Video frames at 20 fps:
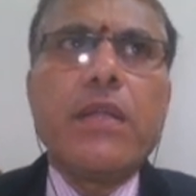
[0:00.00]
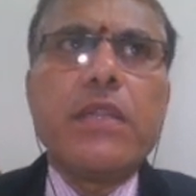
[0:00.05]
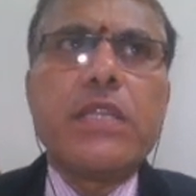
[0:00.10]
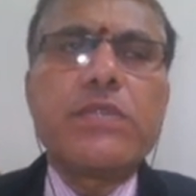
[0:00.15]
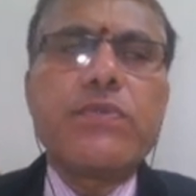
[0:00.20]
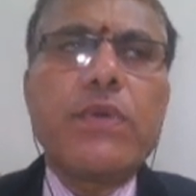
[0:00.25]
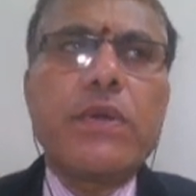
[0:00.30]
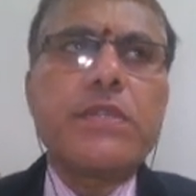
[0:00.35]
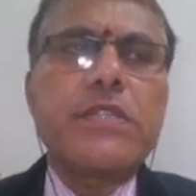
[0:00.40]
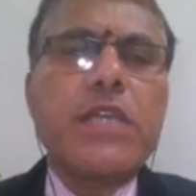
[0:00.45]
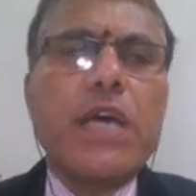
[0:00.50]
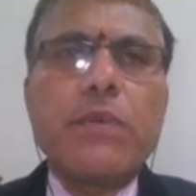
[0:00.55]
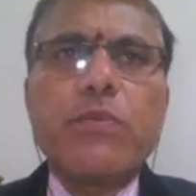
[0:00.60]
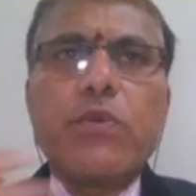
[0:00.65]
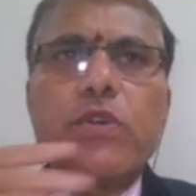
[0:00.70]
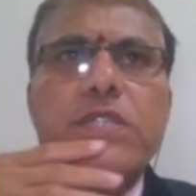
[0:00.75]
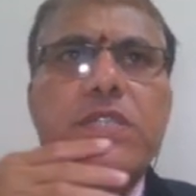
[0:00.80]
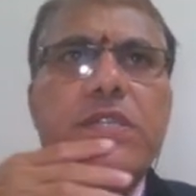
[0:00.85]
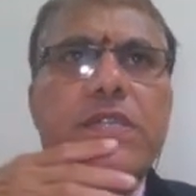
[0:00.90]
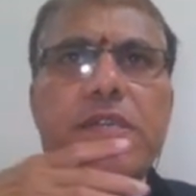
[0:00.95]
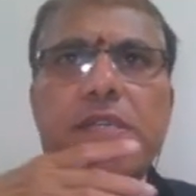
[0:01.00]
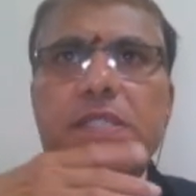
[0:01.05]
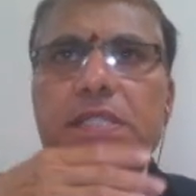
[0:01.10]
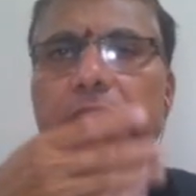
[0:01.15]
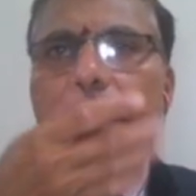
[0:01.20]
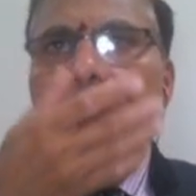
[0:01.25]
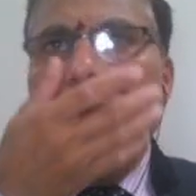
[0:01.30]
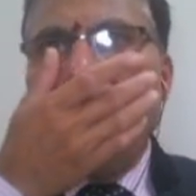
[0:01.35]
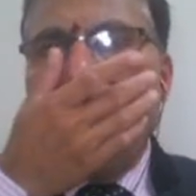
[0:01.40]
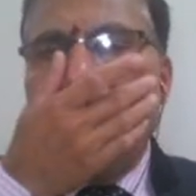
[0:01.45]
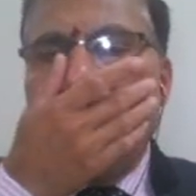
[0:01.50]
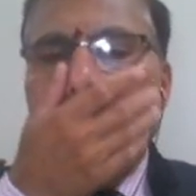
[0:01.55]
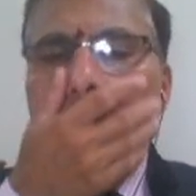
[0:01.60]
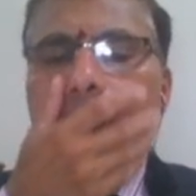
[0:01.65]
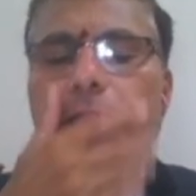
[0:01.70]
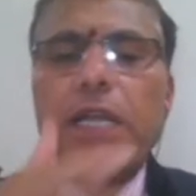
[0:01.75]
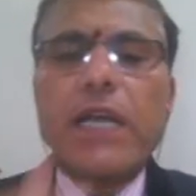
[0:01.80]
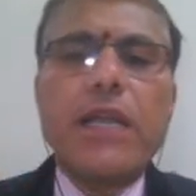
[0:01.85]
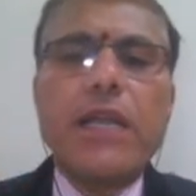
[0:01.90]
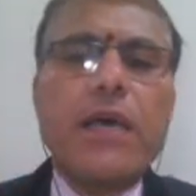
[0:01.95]
This one is almost say here
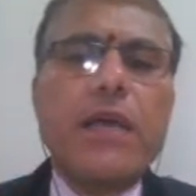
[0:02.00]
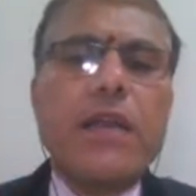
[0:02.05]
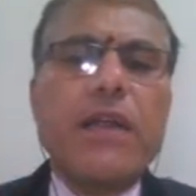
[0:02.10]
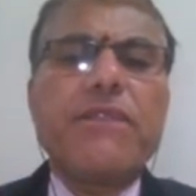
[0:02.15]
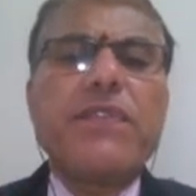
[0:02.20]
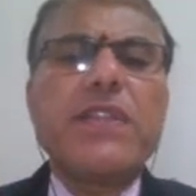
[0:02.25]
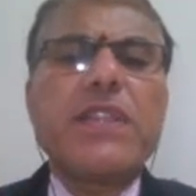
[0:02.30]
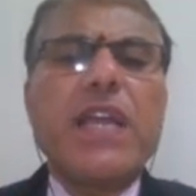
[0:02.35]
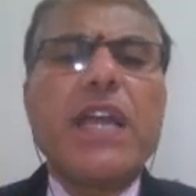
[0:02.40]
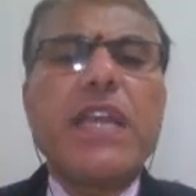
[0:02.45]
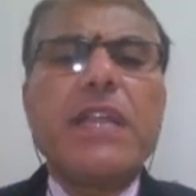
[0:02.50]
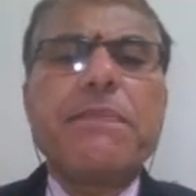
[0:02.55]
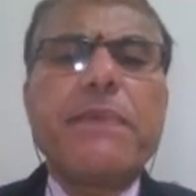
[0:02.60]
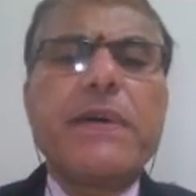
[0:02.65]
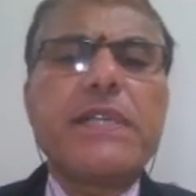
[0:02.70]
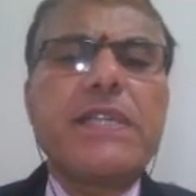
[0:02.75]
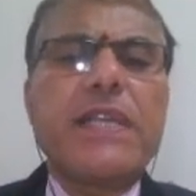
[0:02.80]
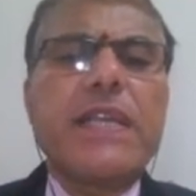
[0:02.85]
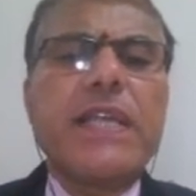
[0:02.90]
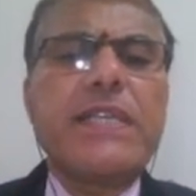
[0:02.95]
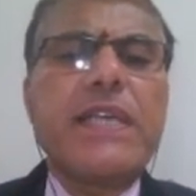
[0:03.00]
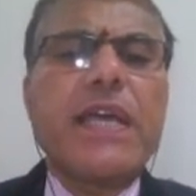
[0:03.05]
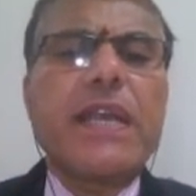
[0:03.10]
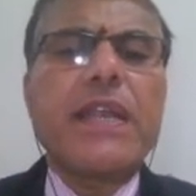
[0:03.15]
roughly 30%